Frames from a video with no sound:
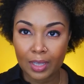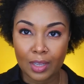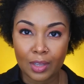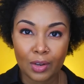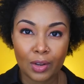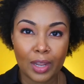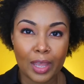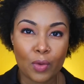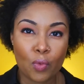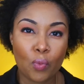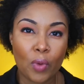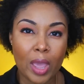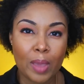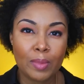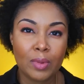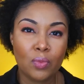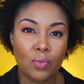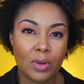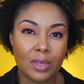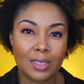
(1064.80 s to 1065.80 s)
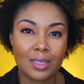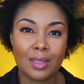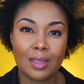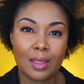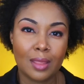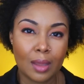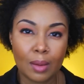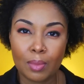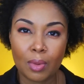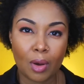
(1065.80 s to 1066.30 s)
You know, like, Wayman was
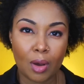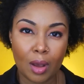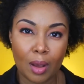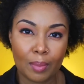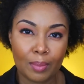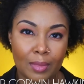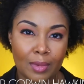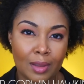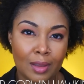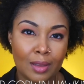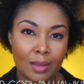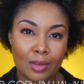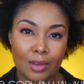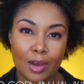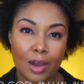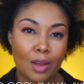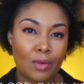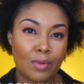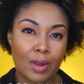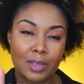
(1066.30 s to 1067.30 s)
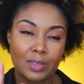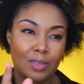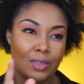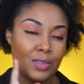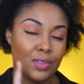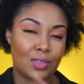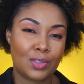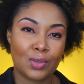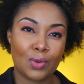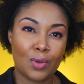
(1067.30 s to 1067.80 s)
the bomb. God rest
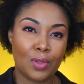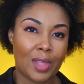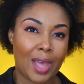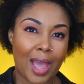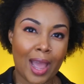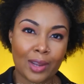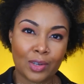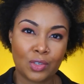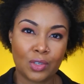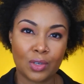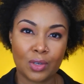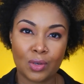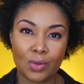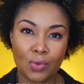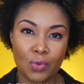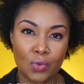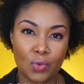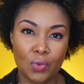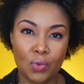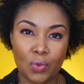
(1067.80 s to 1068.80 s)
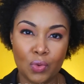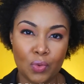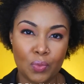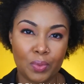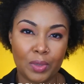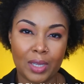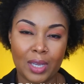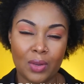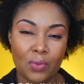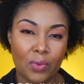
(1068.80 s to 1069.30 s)
his soul. The actor who
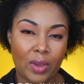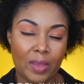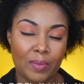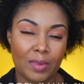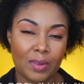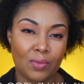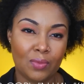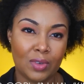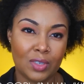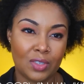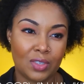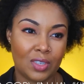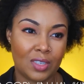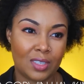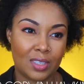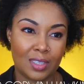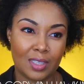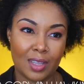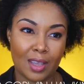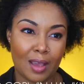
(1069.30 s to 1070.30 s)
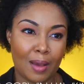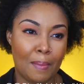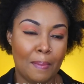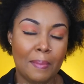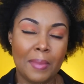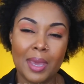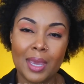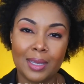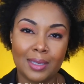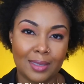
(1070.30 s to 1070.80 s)
played Wayman was just
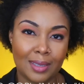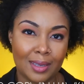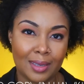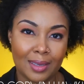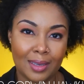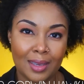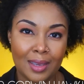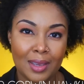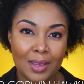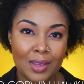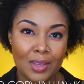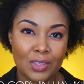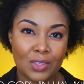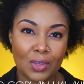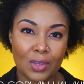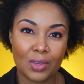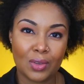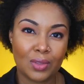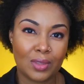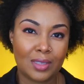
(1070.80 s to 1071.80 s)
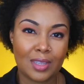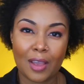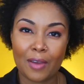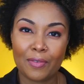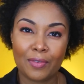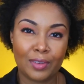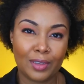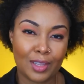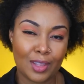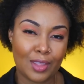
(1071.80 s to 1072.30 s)
amazing. So
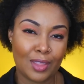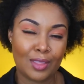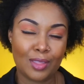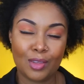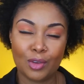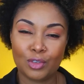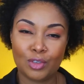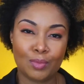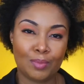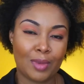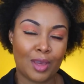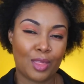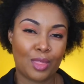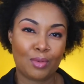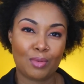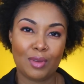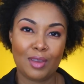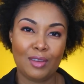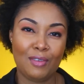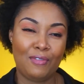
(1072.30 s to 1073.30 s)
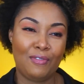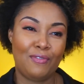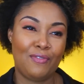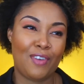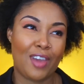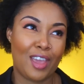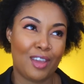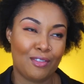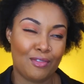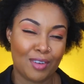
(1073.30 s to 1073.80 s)
definitely those are my 3
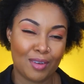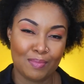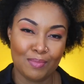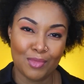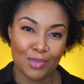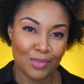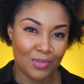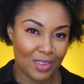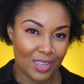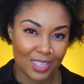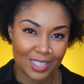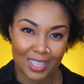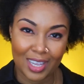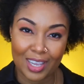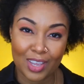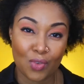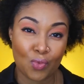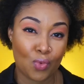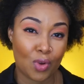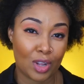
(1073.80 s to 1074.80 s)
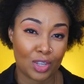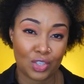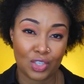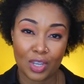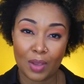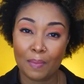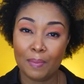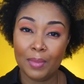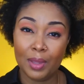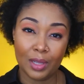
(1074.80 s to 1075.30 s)
favorite movies I could watch
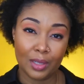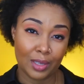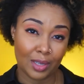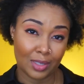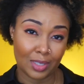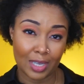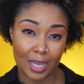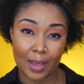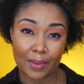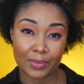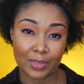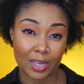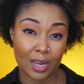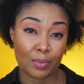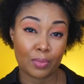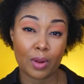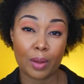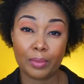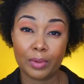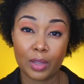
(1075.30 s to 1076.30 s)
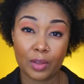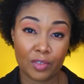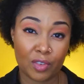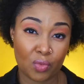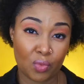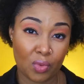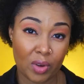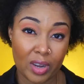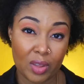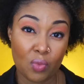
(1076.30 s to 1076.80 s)
1,000,000 times, and I probably have
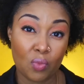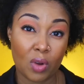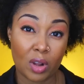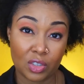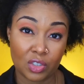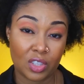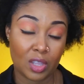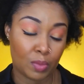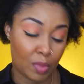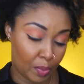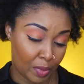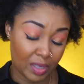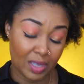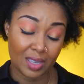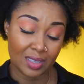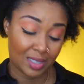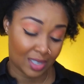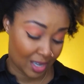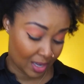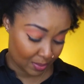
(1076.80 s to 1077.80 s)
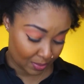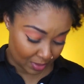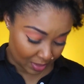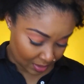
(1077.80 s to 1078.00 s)
already watched them 1,000,000 times.